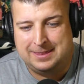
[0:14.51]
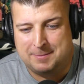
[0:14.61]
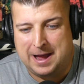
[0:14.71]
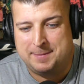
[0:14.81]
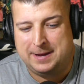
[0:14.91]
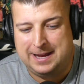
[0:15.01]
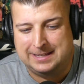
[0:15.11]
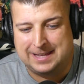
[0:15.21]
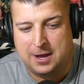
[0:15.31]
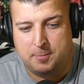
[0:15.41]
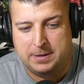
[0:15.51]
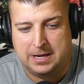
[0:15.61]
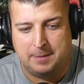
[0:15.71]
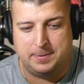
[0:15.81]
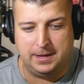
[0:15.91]
the Miami Heat, they opened
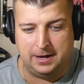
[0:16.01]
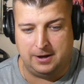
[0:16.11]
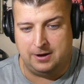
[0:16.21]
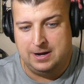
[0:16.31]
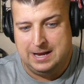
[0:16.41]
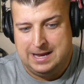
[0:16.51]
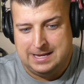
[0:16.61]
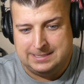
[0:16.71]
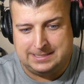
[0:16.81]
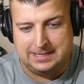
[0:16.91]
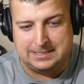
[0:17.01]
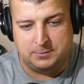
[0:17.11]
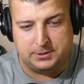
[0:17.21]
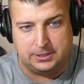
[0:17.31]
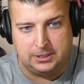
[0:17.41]
up their
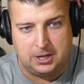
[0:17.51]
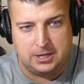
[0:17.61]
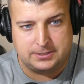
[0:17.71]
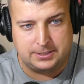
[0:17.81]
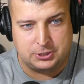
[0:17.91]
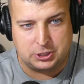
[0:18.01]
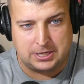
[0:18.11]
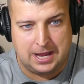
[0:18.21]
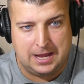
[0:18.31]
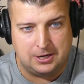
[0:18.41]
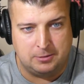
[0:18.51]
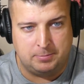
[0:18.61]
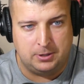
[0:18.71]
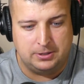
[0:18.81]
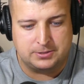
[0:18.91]
season with a loss to the Chicago
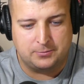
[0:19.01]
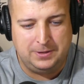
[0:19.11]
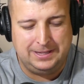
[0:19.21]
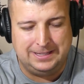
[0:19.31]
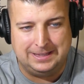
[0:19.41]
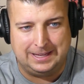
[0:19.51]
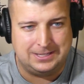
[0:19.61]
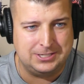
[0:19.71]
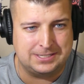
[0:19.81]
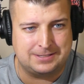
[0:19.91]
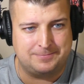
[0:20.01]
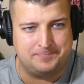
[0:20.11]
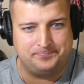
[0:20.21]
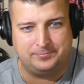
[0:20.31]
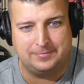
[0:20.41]
Bulls. A really like just
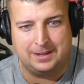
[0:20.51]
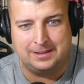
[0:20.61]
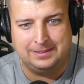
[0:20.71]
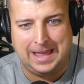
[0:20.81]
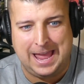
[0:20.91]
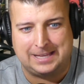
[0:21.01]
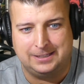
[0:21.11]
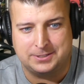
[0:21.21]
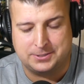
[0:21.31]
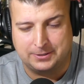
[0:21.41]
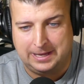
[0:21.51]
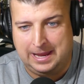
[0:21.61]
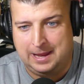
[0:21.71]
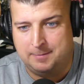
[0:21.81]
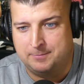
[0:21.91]
lackluster
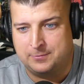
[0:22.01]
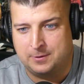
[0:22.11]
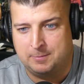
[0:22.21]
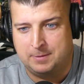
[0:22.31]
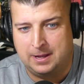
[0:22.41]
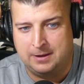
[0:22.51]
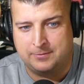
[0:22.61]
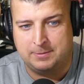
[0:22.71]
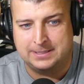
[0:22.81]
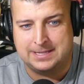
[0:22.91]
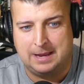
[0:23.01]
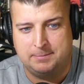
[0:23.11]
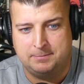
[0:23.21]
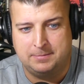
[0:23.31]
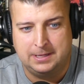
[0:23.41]
game from uh from the
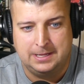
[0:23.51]
time